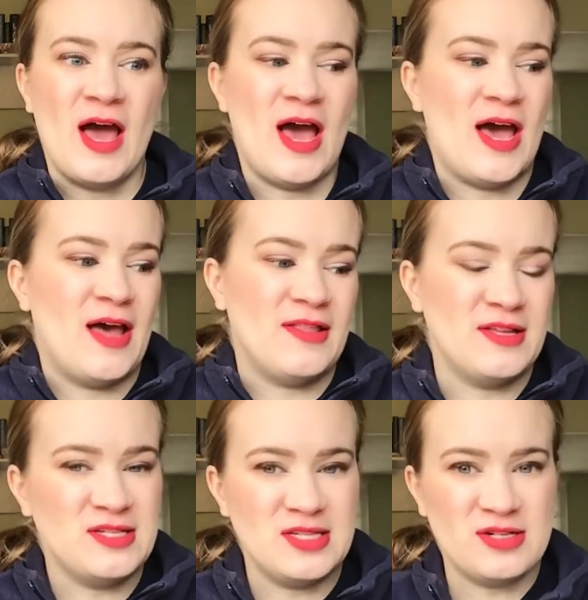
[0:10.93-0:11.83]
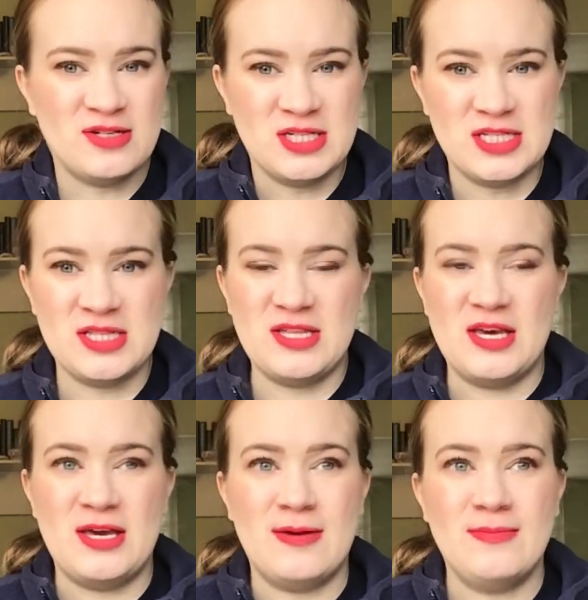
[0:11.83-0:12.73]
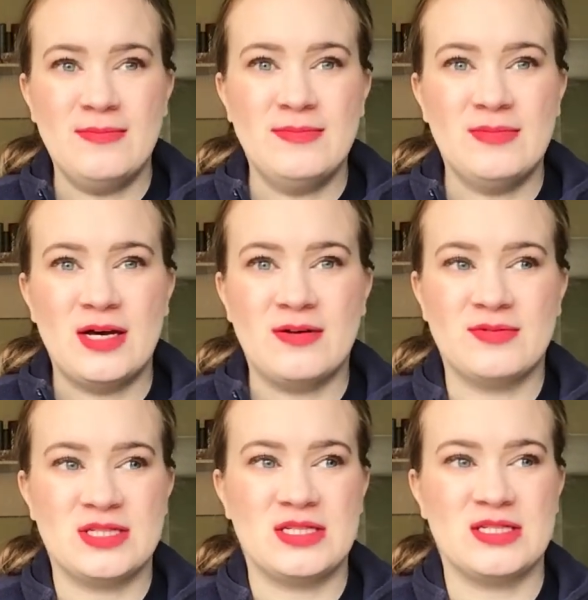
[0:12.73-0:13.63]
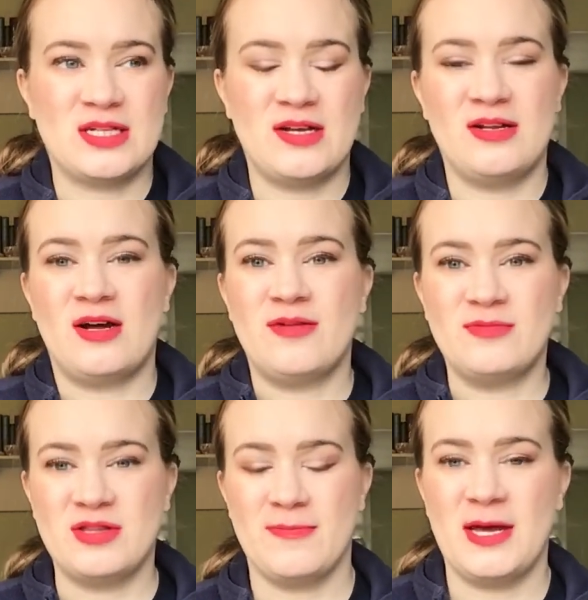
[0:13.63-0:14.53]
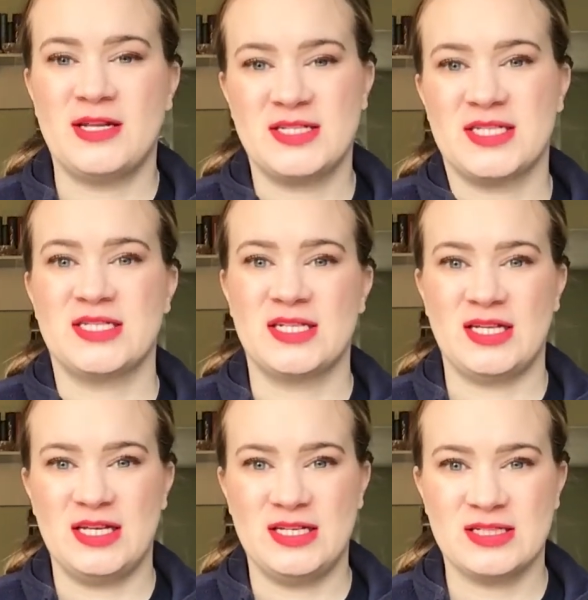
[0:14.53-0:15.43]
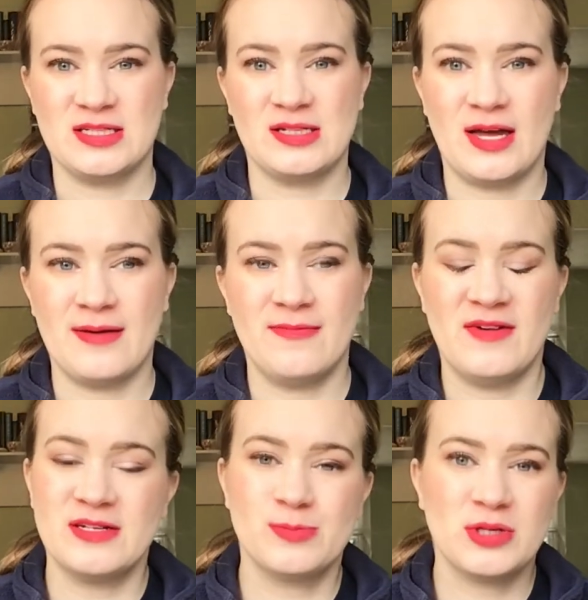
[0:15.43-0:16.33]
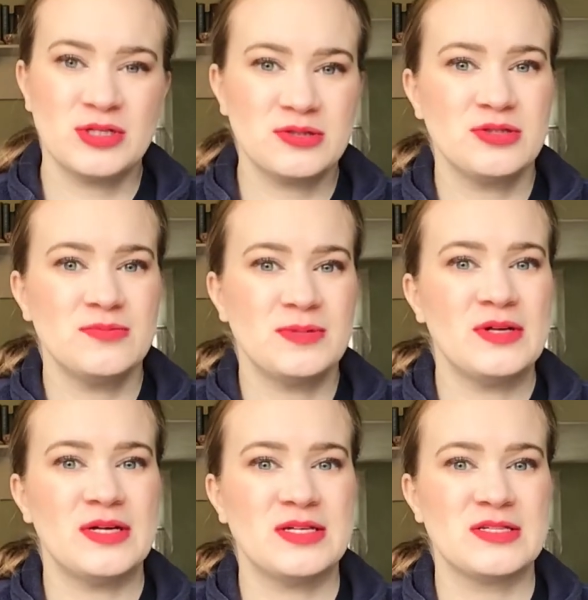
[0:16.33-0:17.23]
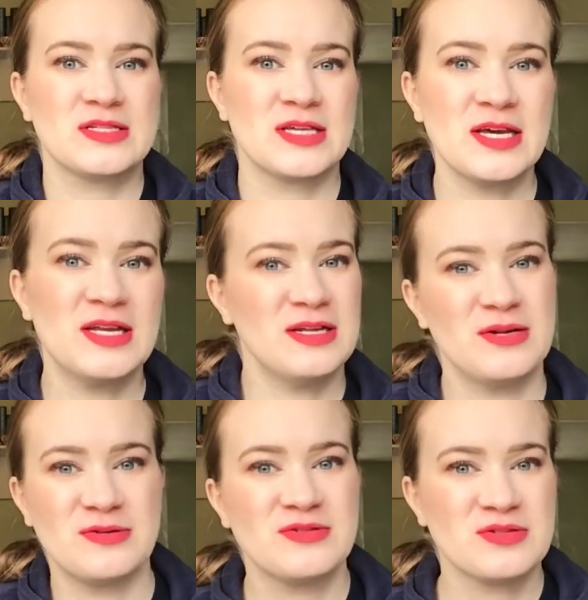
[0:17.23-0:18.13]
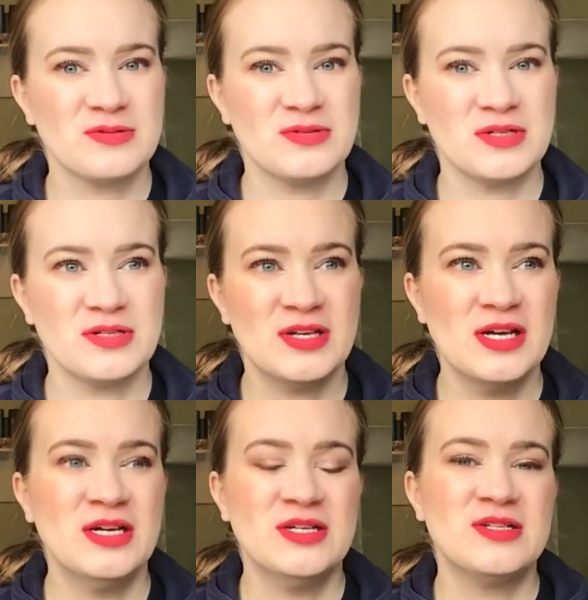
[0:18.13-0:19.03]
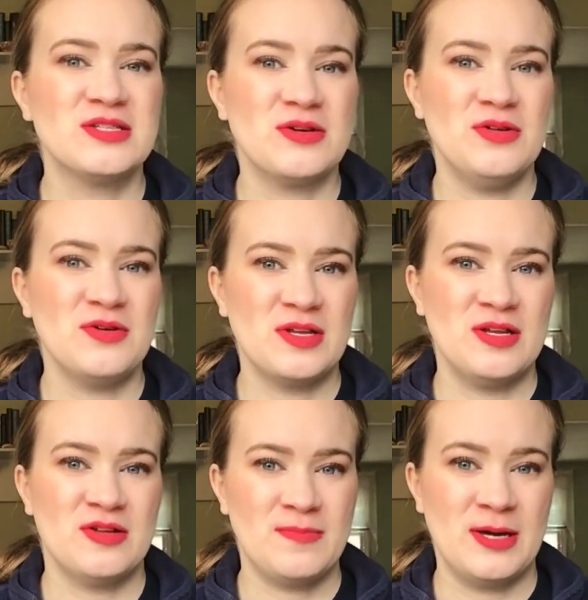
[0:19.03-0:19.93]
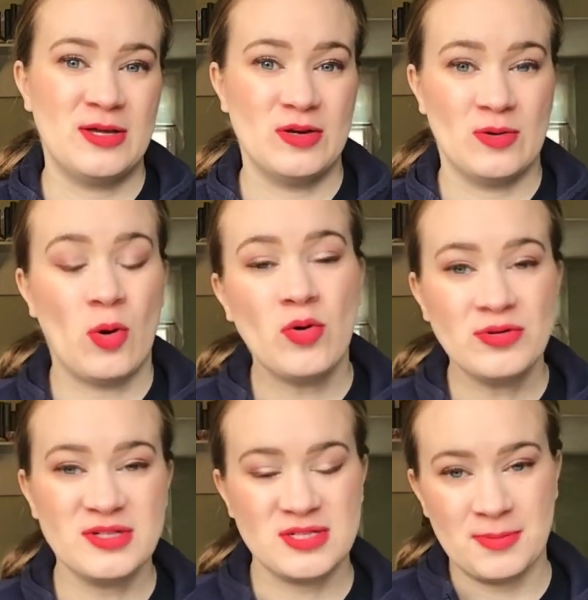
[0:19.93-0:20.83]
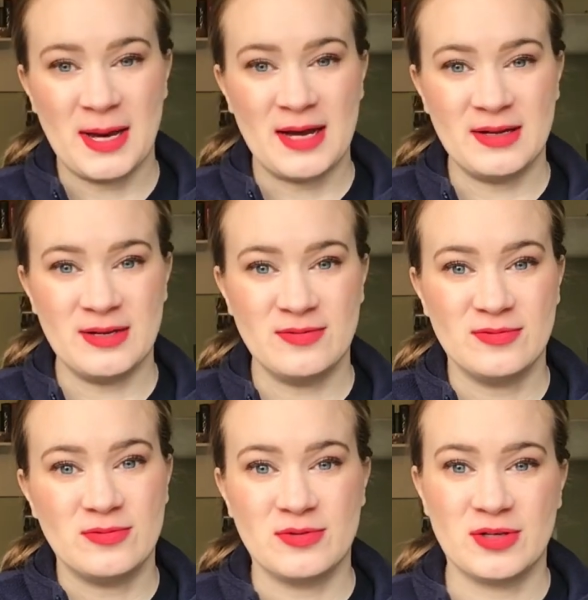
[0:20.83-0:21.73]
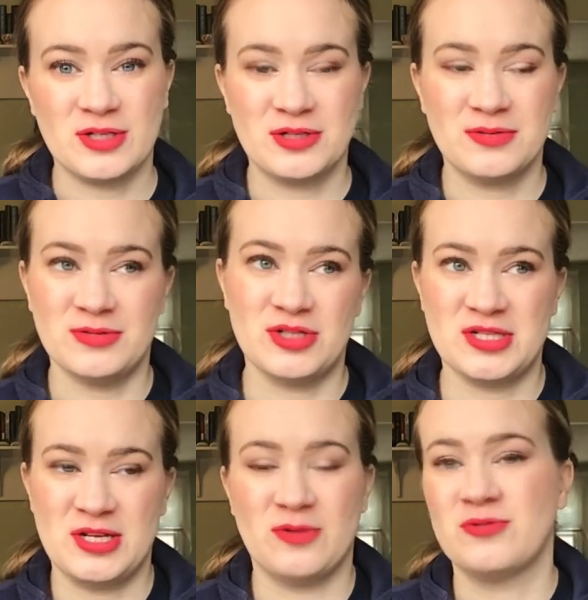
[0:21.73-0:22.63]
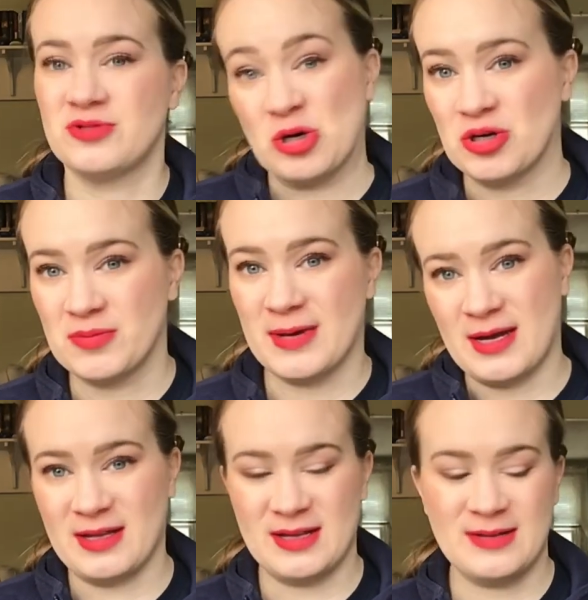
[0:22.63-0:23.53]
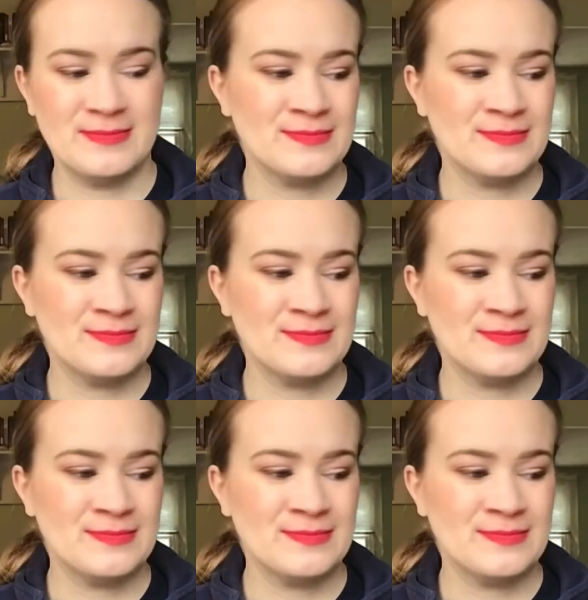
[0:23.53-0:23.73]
And this year's theme that was decided on with the Fantastic Ladies collab Facebook group is Kicking It Old School. So you can either pick your oldest palette or just an older palette.